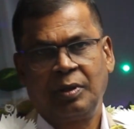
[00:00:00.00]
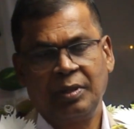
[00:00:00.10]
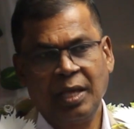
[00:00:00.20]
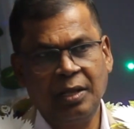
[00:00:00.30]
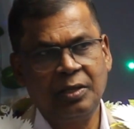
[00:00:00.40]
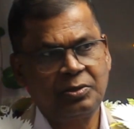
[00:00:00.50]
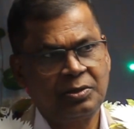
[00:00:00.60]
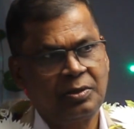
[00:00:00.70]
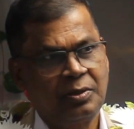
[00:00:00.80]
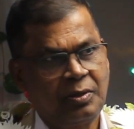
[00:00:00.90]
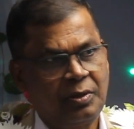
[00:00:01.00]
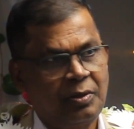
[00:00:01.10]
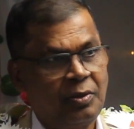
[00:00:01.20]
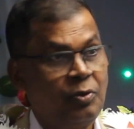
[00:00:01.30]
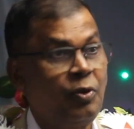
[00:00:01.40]
There is
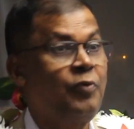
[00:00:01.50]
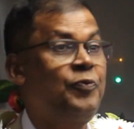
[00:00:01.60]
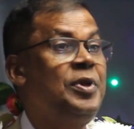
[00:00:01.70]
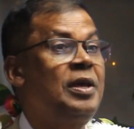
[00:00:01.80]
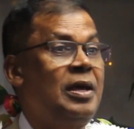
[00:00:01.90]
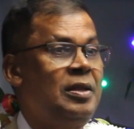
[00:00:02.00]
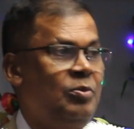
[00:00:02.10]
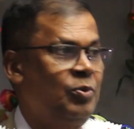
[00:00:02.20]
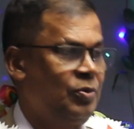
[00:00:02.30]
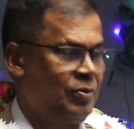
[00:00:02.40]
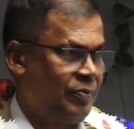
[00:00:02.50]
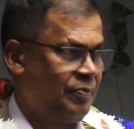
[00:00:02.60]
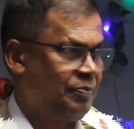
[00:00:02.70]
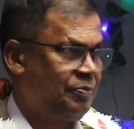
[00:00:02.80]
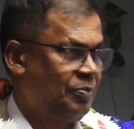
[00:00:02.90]
no fear anymore.
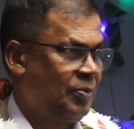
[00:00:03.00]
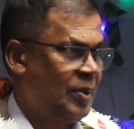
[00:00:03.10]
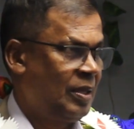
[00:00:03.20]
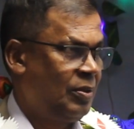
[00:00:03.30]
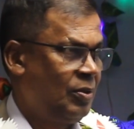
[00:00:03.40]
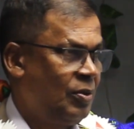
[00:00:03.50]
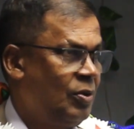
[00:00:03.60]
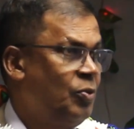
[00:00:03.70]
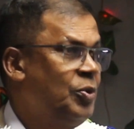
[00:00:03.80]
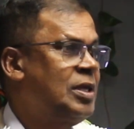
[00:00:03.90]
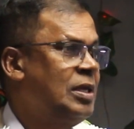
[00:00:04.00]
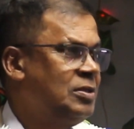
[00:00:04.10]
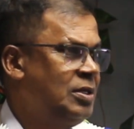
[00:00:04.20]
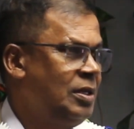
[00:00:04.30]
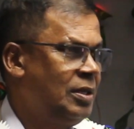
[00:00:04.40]
We can
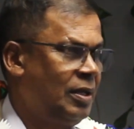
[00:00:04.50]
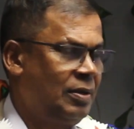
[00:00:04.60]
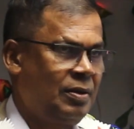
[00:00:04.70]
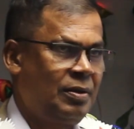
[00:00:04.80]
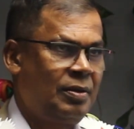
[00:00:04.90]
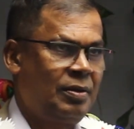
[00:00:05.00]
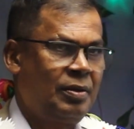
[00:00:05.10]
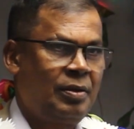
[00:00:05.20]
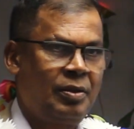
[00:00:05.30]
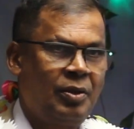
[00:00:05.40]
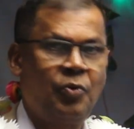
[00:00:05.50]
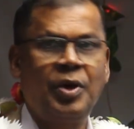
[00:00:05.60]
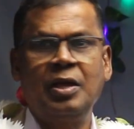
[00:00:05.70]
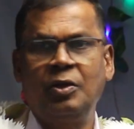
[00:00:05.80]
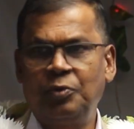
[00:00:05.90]
see that. The
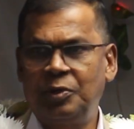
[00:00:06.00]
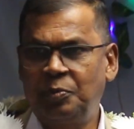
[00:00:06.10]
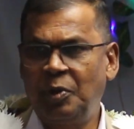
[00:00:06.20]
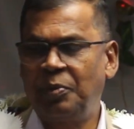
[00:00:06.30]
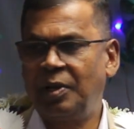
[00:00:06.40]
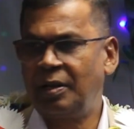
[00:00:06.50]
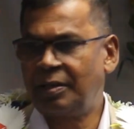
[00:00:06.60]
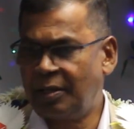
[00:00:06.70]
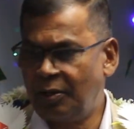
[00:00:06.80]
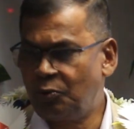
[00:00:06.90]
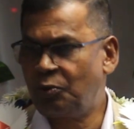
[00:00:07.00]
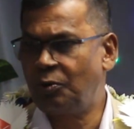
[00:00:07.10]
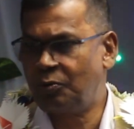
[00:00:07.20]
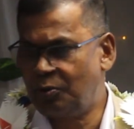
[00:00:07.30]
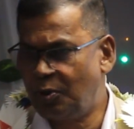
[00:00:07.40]
way in which people can
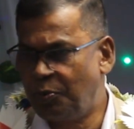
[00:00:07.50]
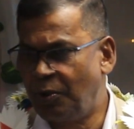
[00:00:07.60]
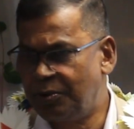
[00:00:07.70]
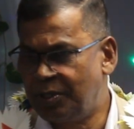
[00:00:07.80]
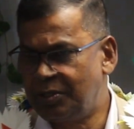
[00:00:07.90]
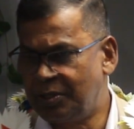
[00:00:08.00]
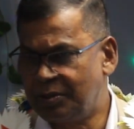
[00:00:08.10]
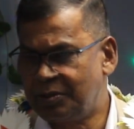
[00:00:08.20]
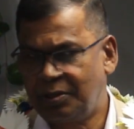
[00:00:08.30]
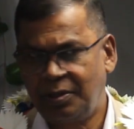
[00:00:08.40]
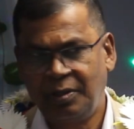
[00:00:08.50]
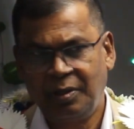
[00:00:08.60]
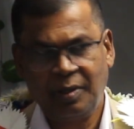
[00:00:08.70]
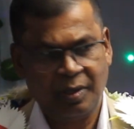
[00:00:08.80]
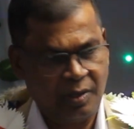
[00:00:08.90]
talk to the politicians,
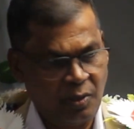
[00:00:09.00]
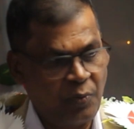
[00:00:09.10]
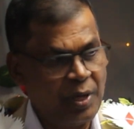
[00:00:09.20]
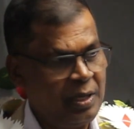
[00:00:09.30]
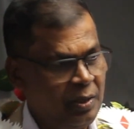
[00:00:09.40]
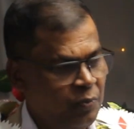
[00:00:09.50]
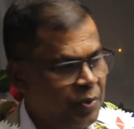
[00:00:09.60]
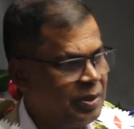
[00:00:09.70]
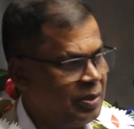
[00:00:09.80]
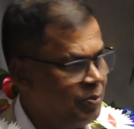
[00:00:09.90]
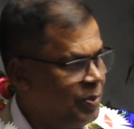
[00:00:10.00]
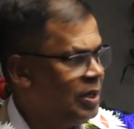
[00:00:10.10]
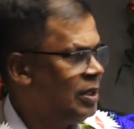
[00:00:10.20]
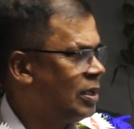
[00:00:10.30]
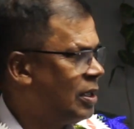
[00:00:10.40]
the way in which the
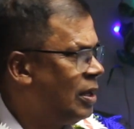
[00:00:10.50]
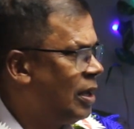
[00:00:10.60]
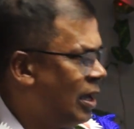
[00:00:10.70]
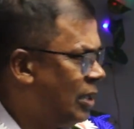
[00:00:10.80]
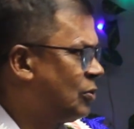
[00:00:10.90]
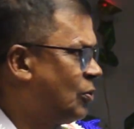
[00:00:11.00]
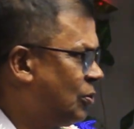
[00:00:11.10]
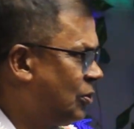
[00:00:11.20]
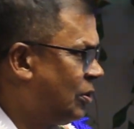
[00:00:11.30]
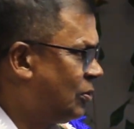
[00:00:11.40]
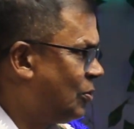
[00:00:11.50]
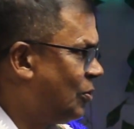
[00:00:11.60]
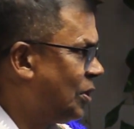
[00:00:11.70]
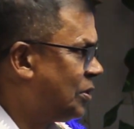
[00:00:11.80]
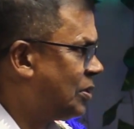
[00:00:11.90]
media can ask questions
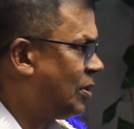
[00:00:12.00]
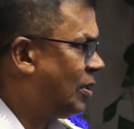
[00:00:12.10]
to us,